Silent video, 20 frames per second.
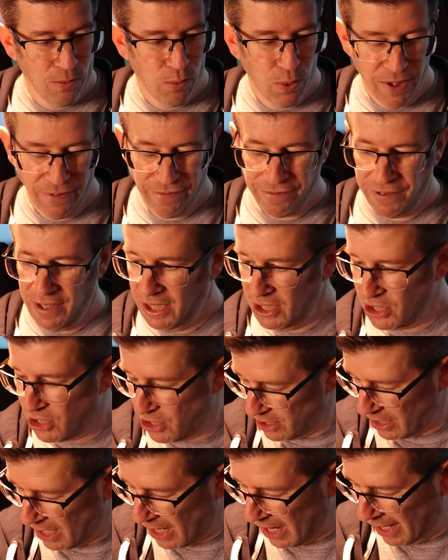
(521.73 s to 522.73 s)

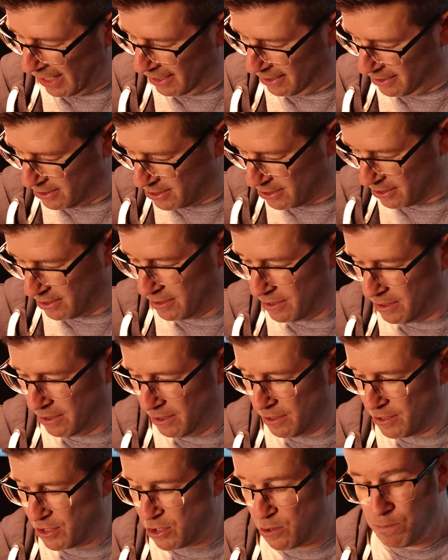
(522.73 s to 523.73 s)
refinished and
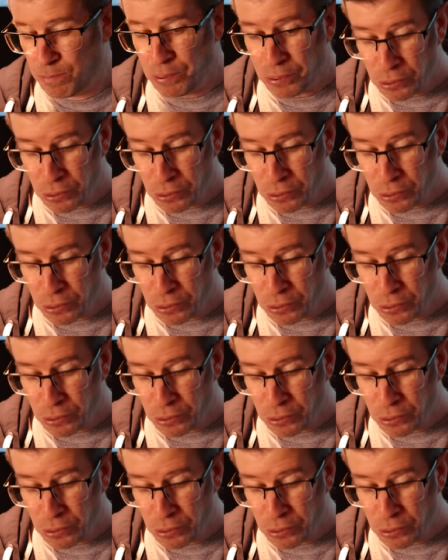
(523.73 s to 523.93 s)
some